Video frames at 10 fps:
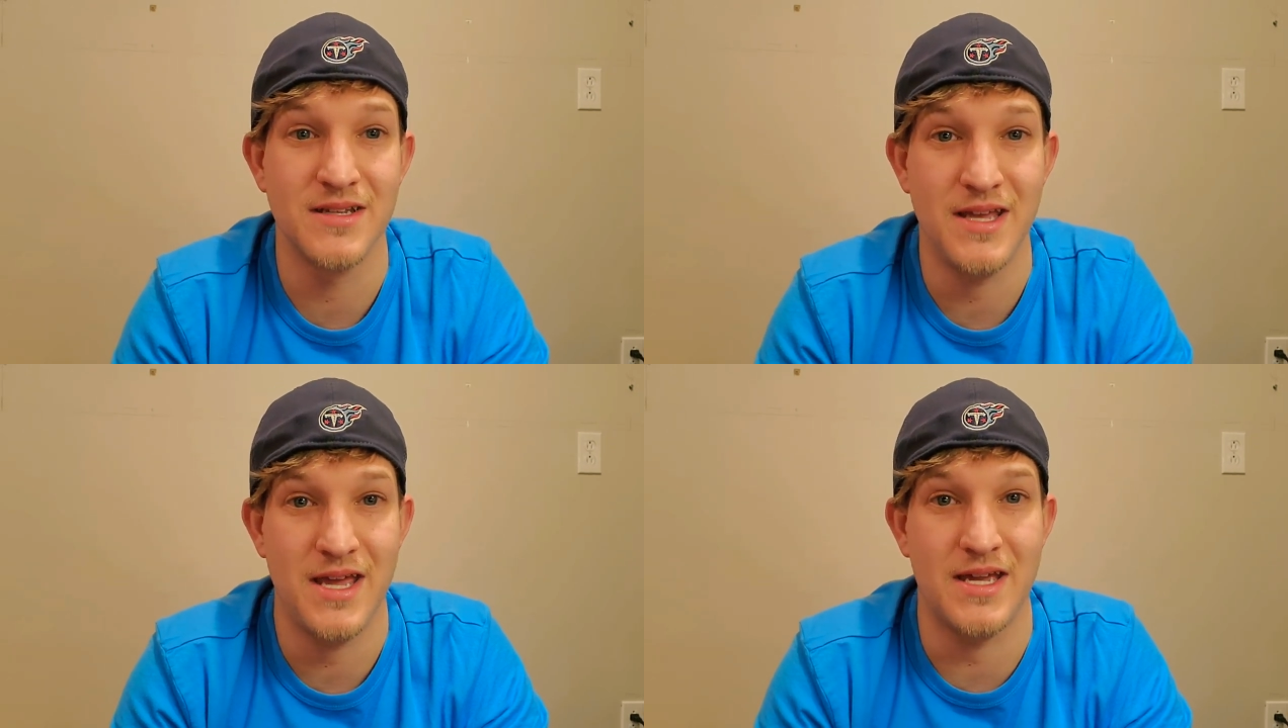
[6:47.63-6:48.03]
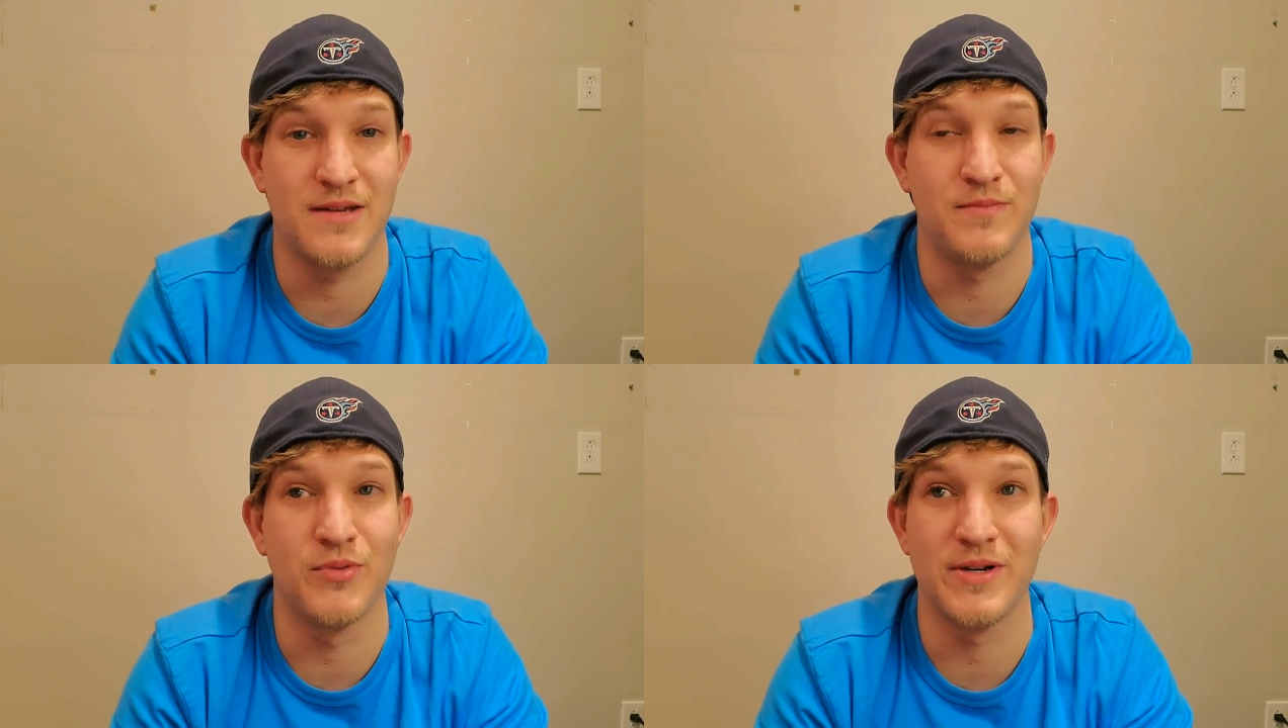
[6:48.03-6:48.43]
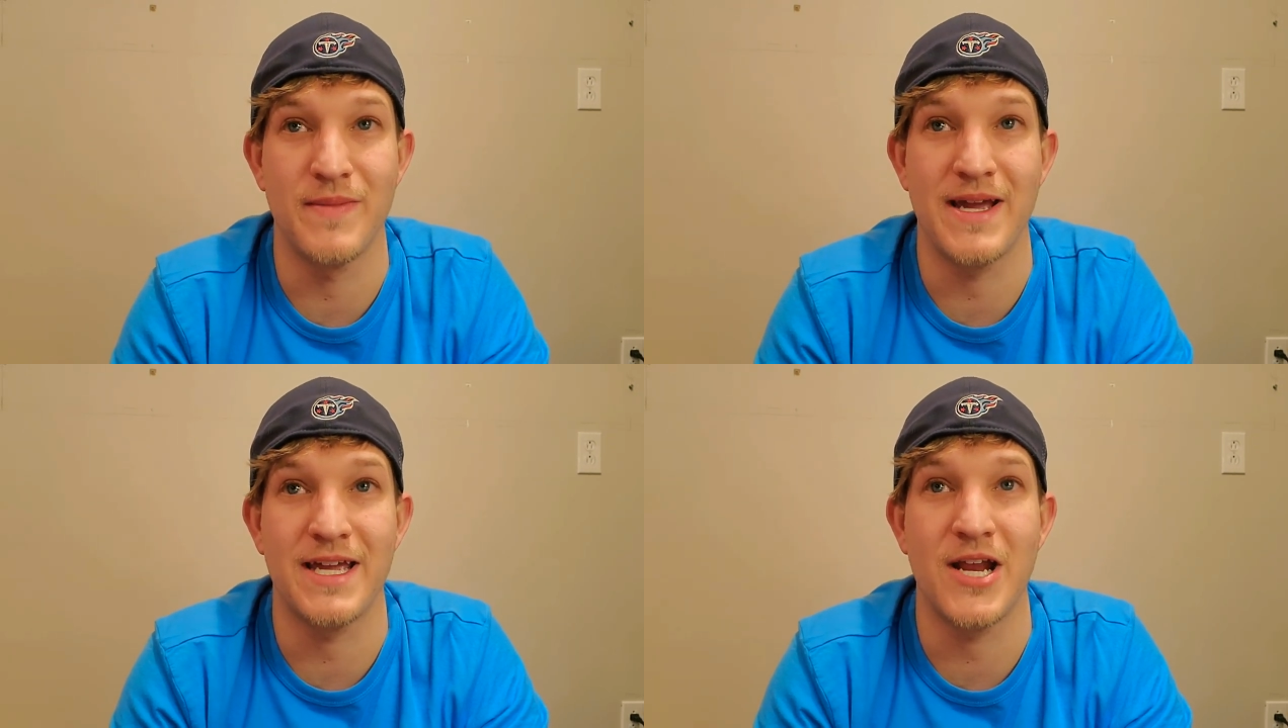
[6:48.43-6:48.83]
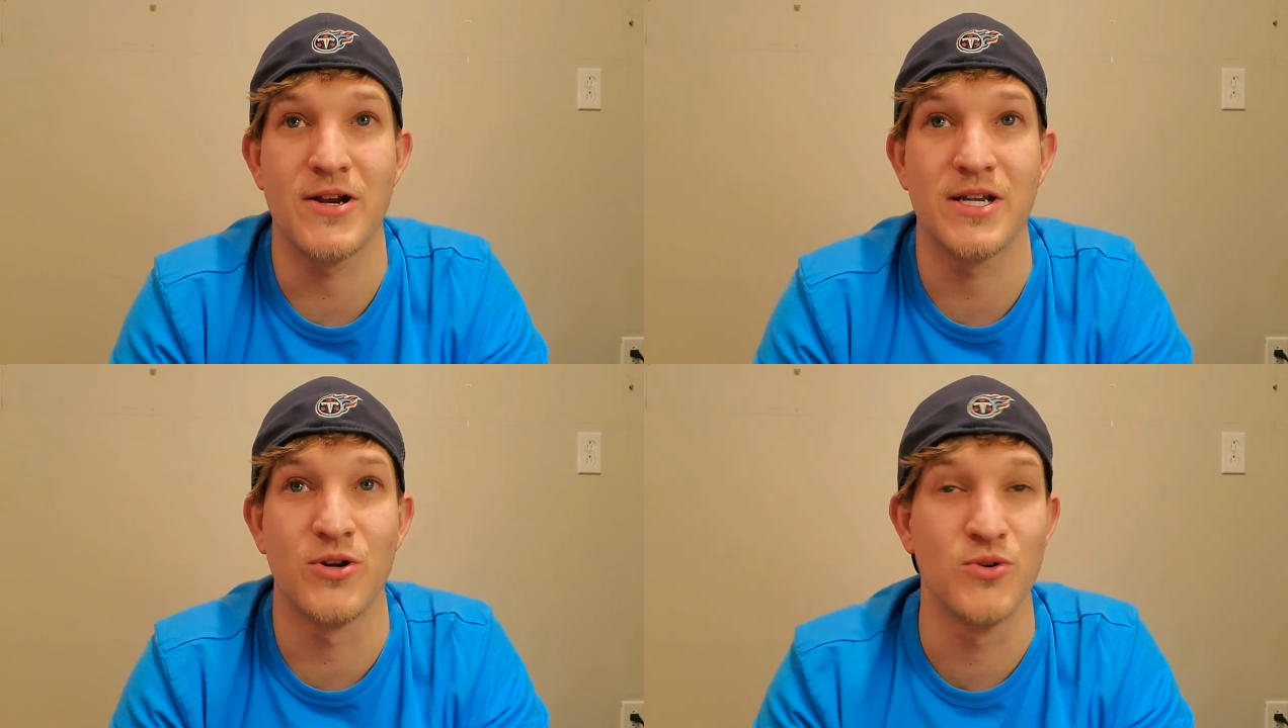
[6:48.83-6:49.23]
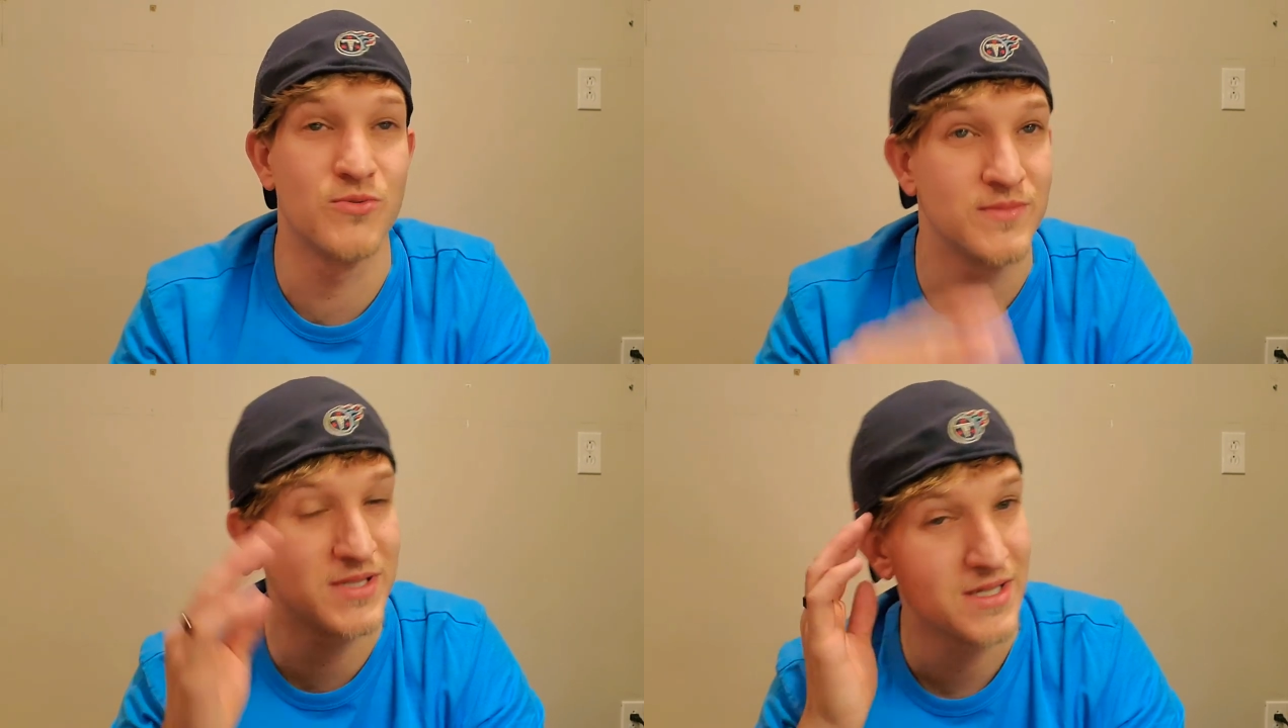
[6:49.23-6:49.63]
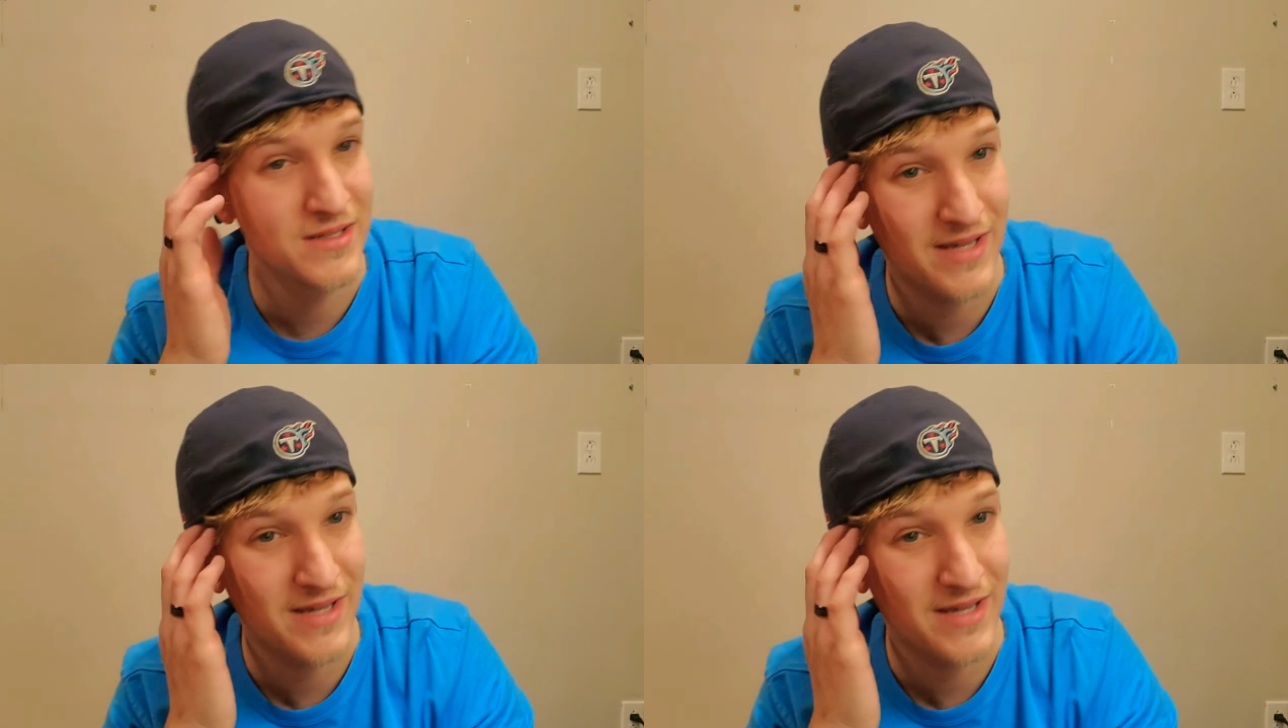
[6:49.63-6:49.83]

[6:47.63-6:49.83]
Heck, bring back Kerry Coombs.